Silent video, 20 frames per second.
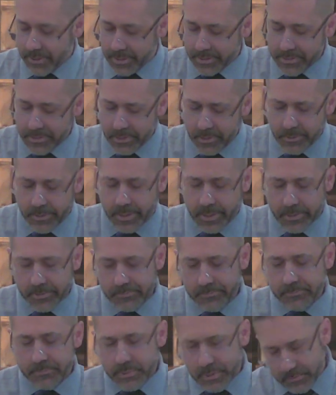I said, okay,
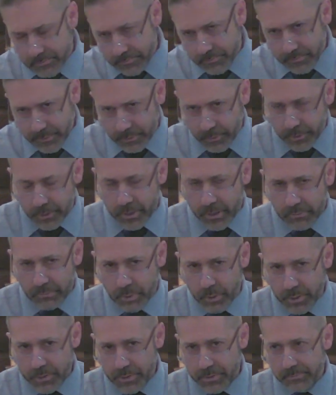so you're a good
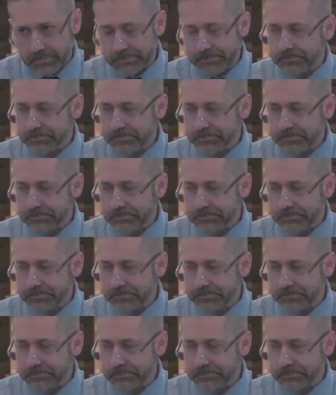person.